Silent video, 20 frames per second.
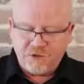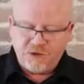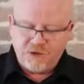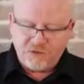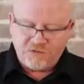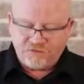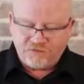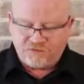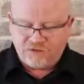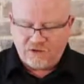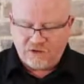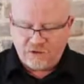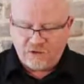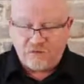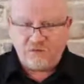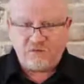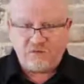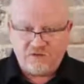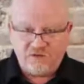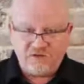
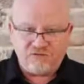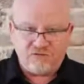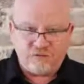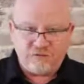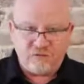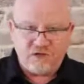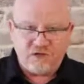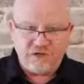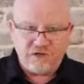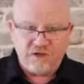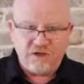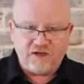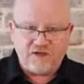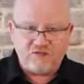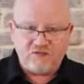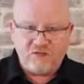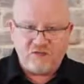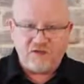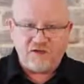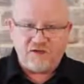So this one is
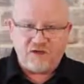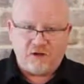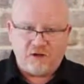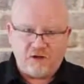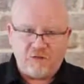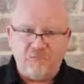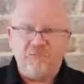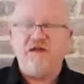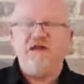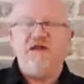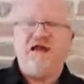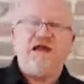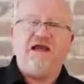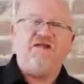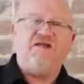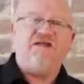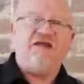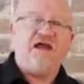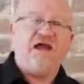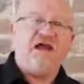what we call a mini
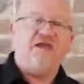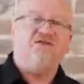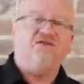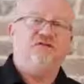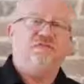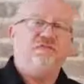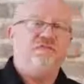ITX.